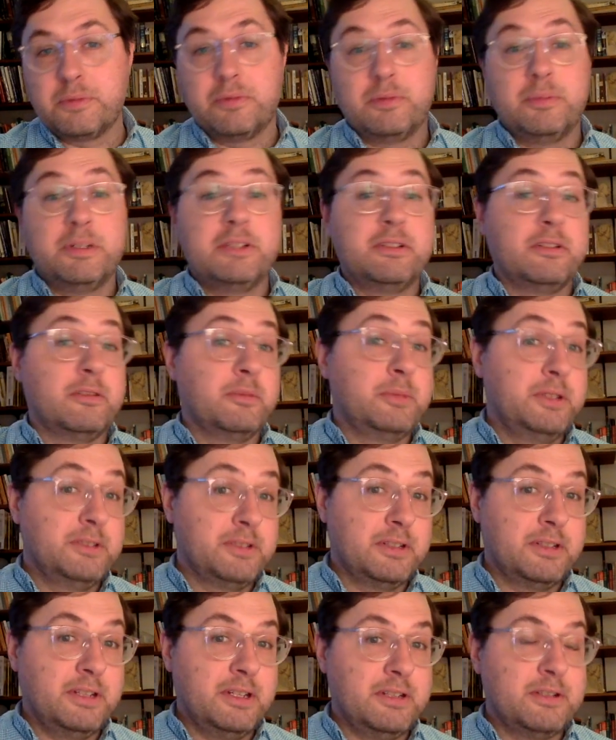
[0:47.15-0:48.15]
we want to be general
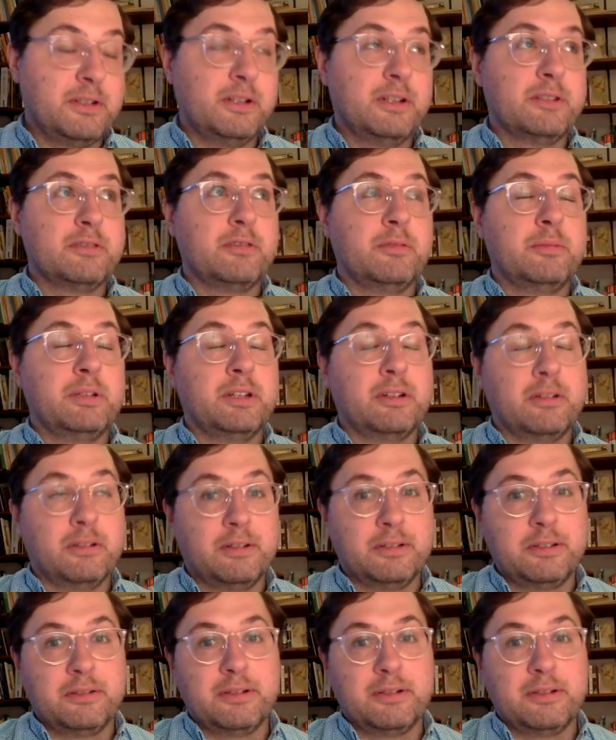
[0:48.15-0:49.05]
music teachers, we want to be choral